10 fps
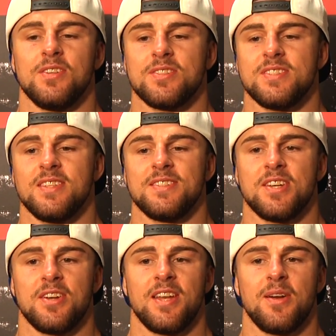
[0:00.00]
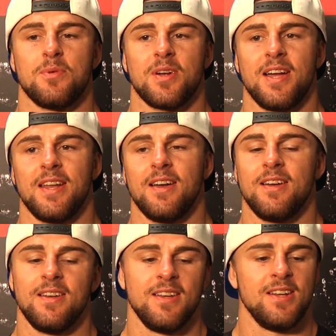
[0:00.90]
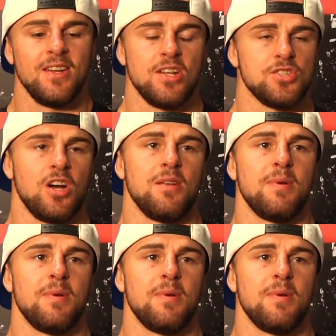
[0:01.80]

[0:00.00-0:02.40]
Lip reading: You could see that Terry and I were kind of jawing